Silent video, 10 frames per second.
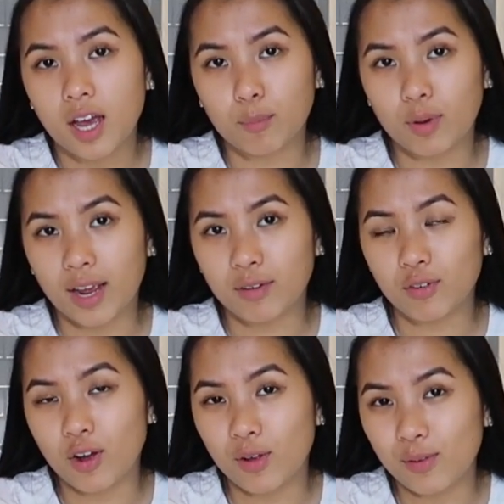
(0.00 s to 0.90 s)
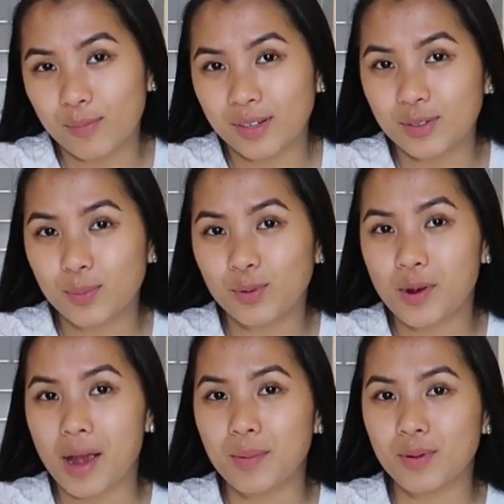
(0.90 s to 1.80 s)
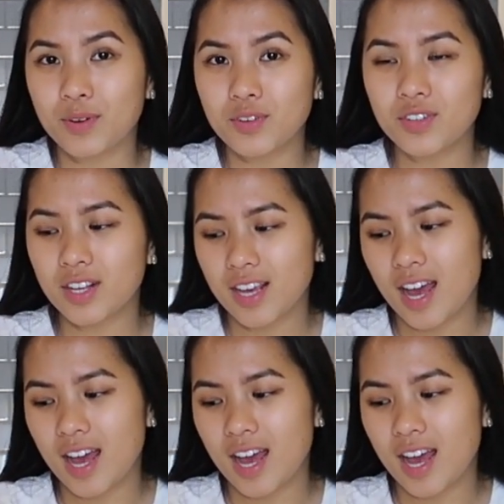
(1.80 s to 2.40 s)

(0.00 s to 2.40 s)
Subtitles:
I'm praying for all of my subscribers.